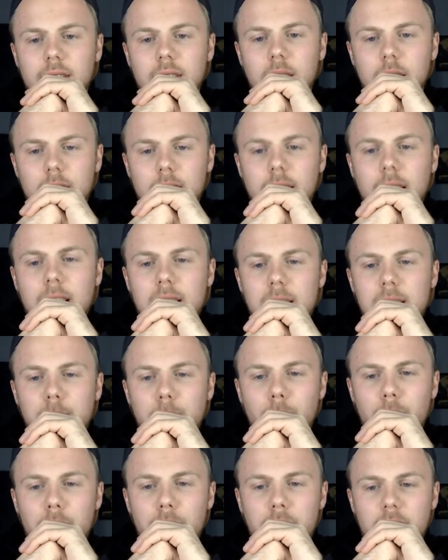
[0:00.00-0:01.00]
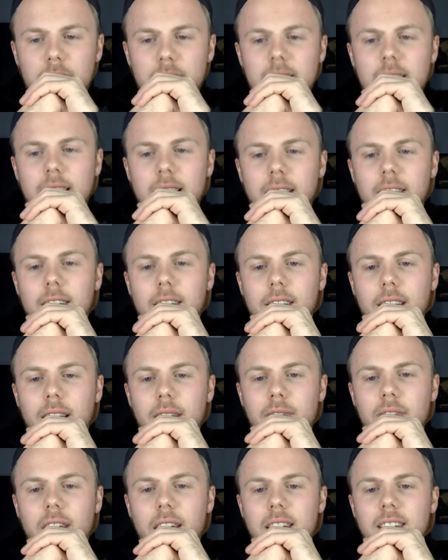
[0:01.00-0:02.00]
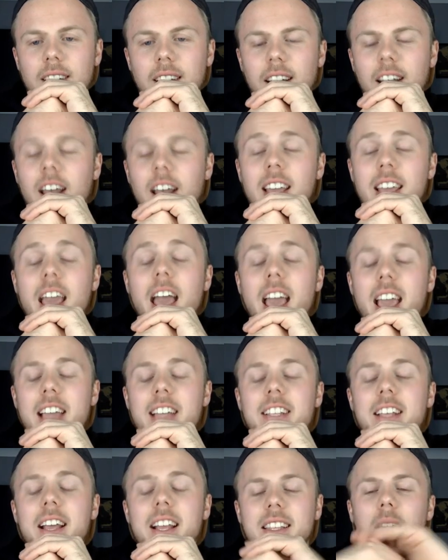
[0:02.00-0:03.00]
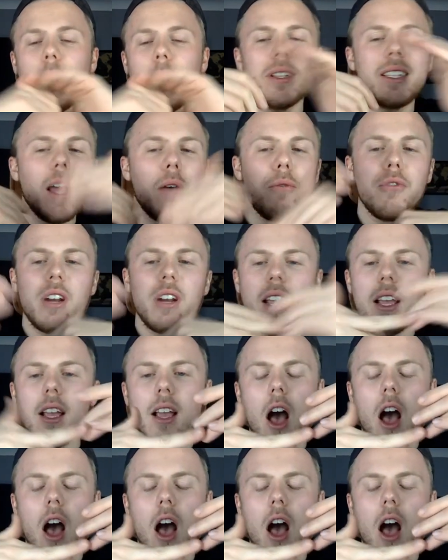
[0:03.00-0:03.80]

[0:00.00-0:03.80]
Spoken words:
Dan's boyfriend said he looked like Vader. Yeah, he did. There was definitely